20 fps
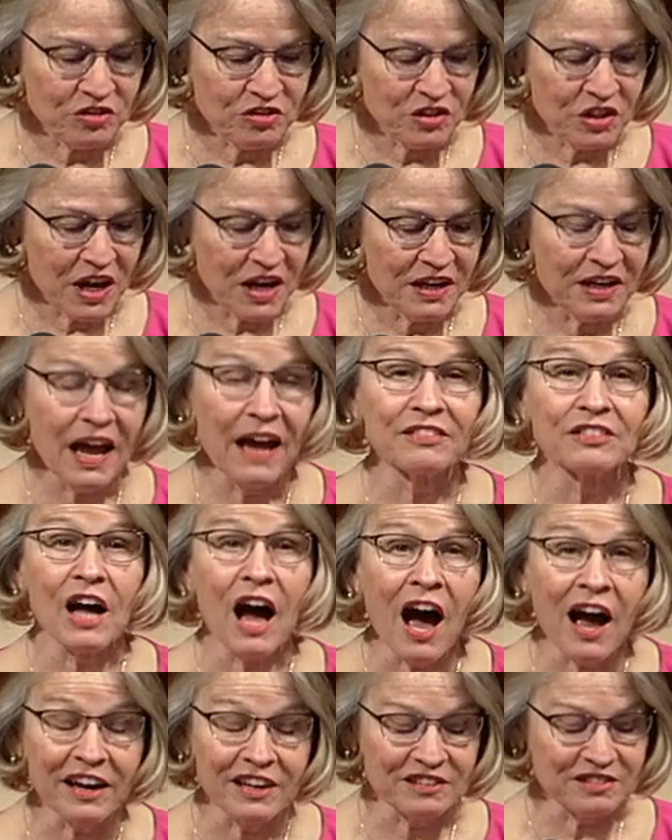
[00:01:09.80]
our state at
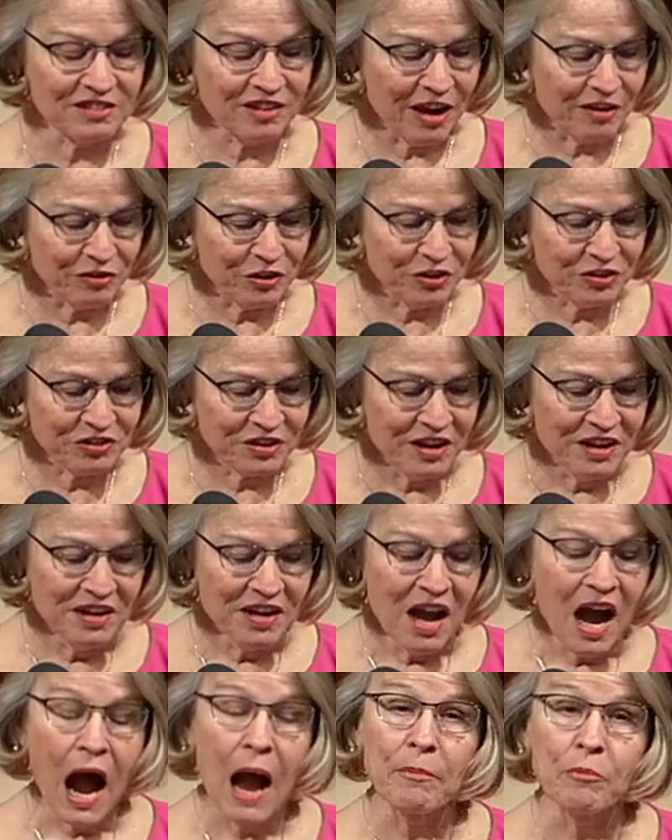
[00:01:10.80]
the highest levels.
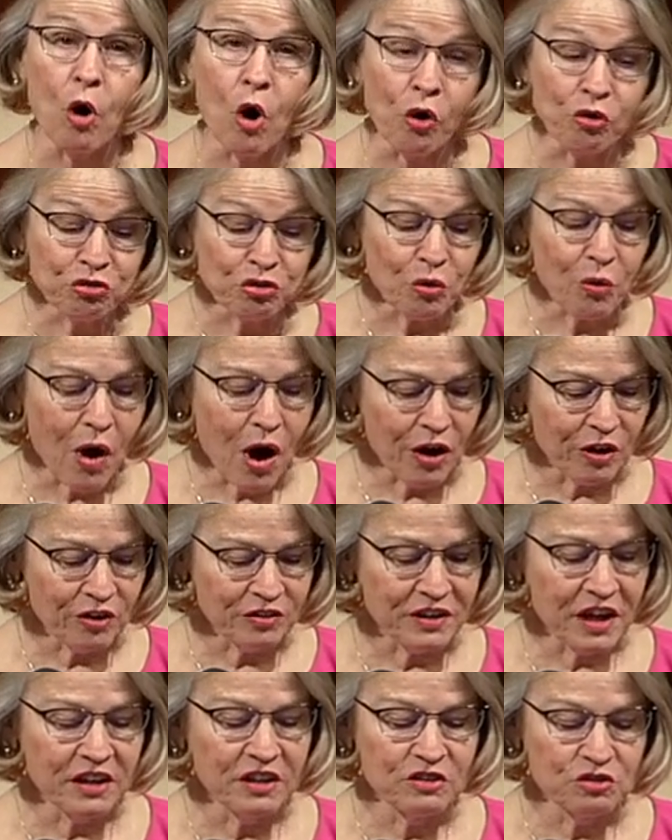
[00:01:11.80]
I'm also
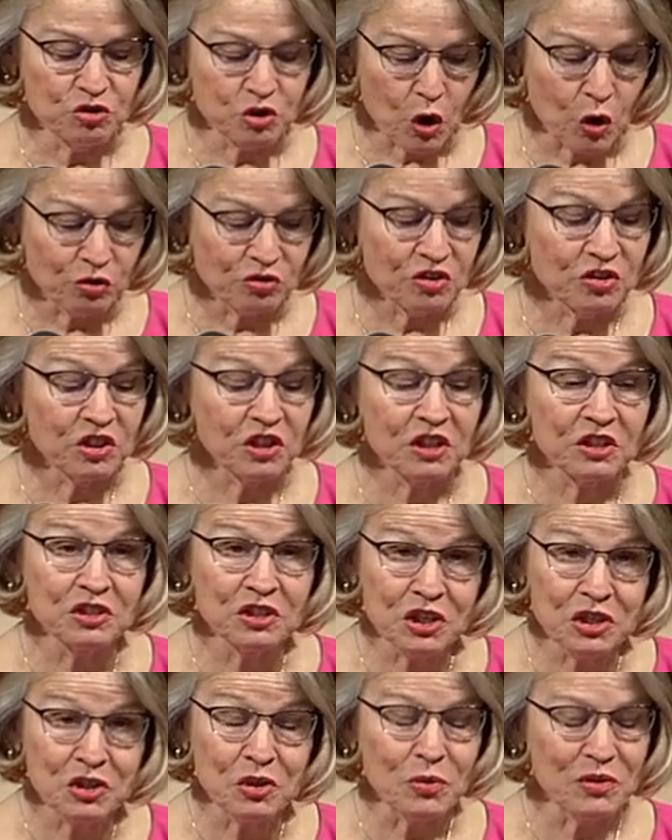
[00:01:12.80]
honored that he's chosen to
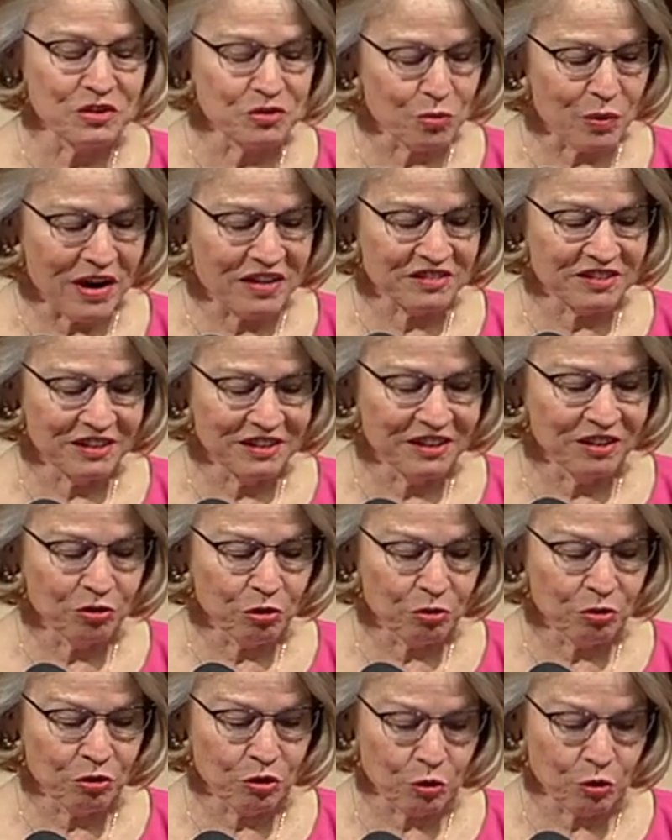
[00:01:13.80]
continue his wrestling